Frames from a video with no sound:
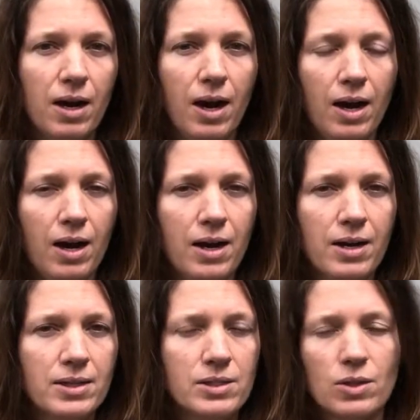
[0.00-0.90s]

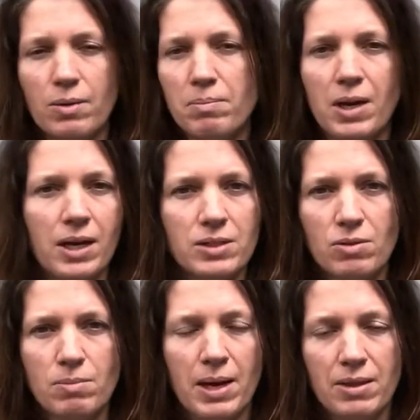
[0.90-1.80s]
So I'm not going to
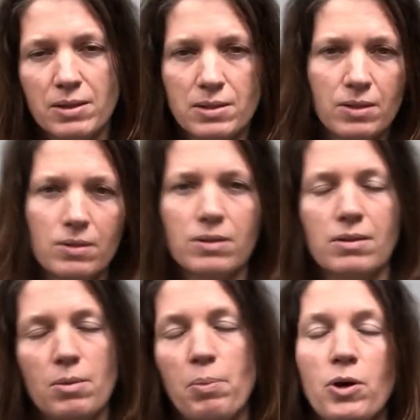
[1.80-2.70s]
do the math until
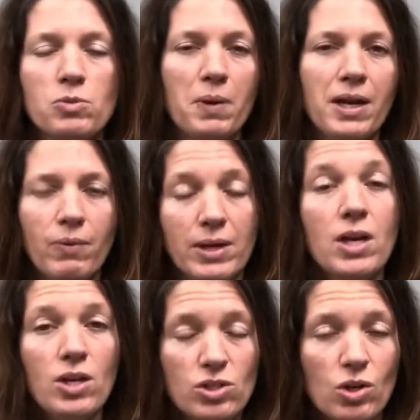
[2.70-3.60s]
the post. But anyway,
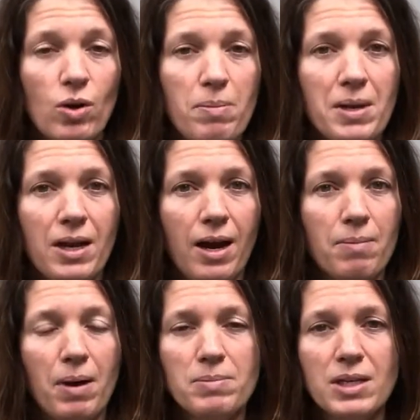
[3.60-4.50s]
so I mean,
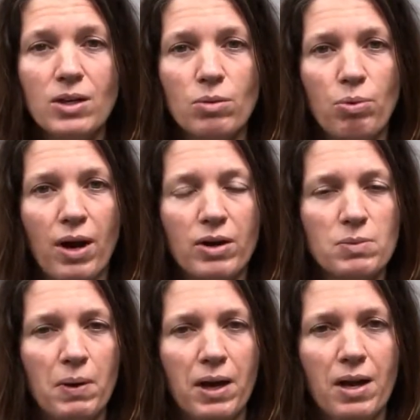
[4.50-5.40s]
I'm seeing good progress,
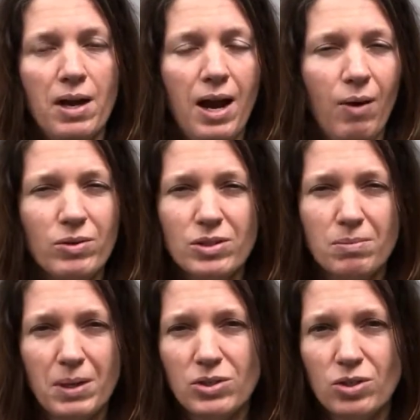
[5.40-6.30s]
but I want to
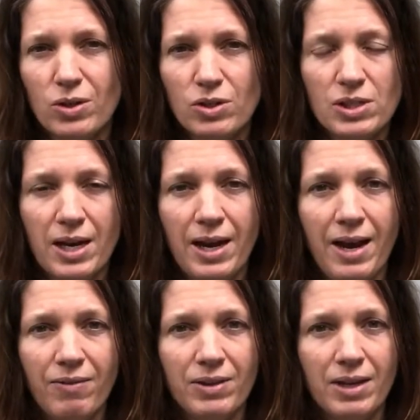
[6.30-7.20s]
make sure you understand I
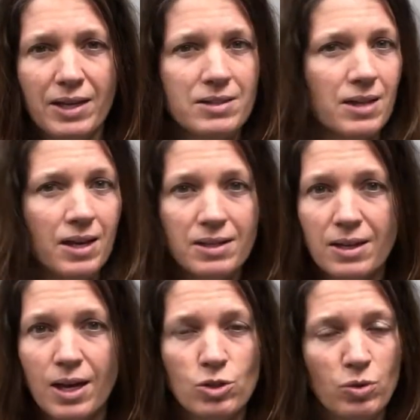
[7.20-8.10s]
haven't like
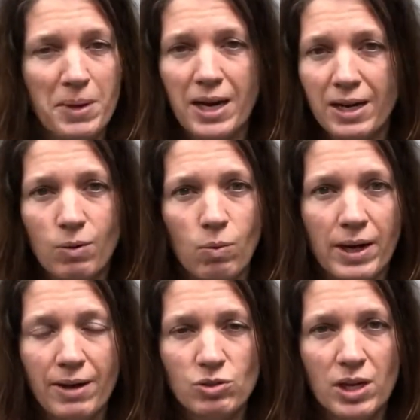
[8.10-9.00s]
done a dramatic
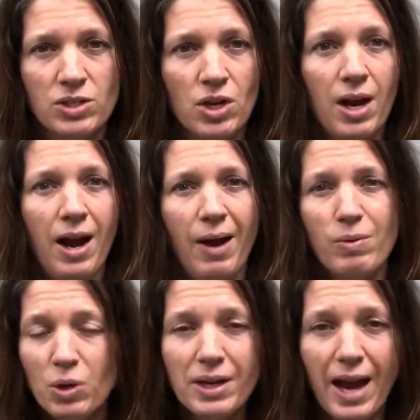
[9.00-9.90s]
workout change. I
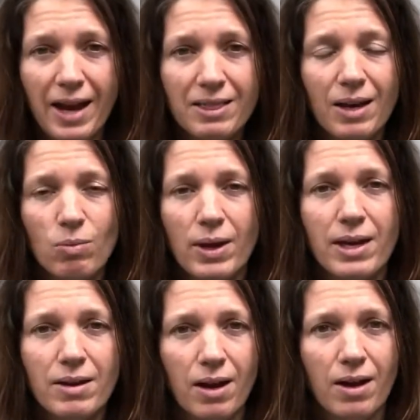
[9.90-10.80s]
was already at that
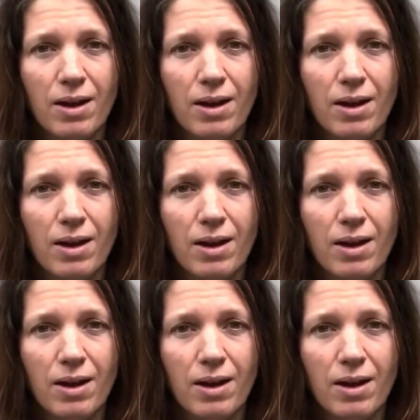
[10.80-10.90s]
weight,